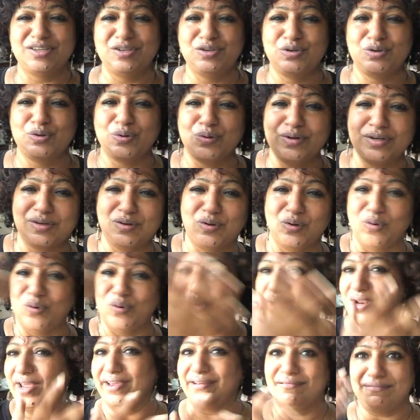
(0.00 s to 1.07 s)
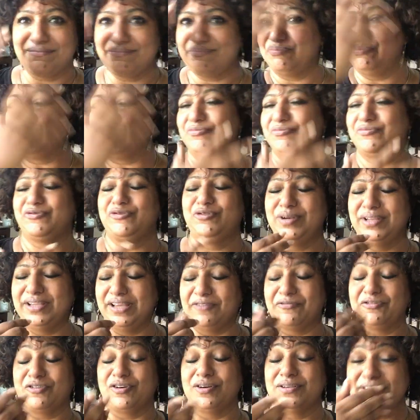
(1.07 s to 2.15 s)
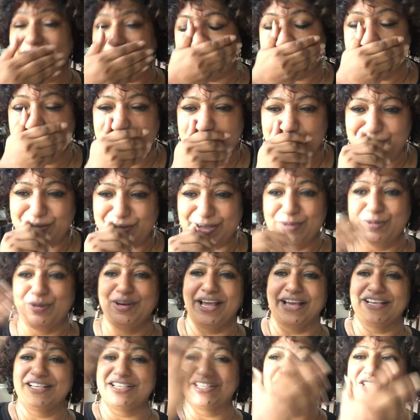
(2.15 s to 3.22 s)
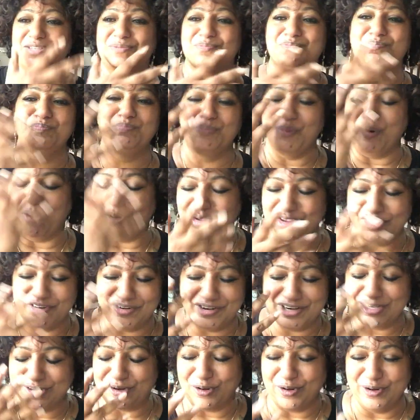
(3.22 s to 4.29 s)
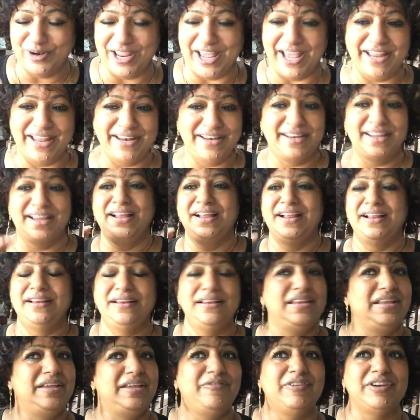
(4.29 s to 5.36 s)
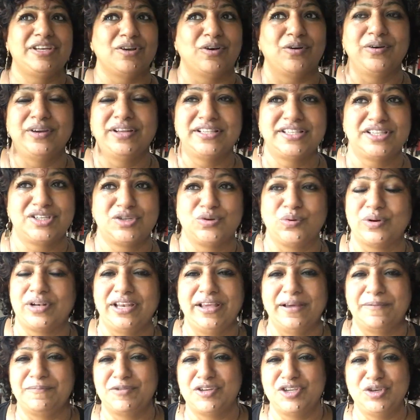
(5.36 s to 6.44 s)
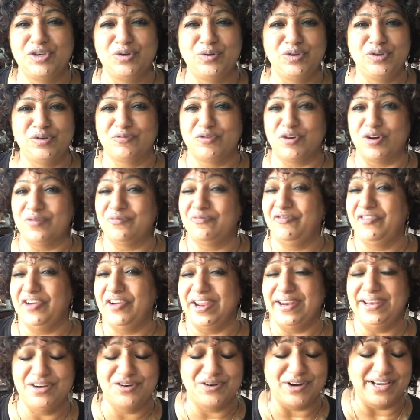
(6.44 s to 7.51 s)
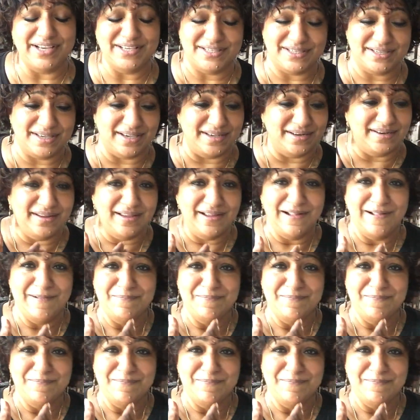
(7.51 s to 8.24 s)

You don't go like fully. Of course, there are people who like smother it on and leave it on. It's totally up to you. You've got very dry skin.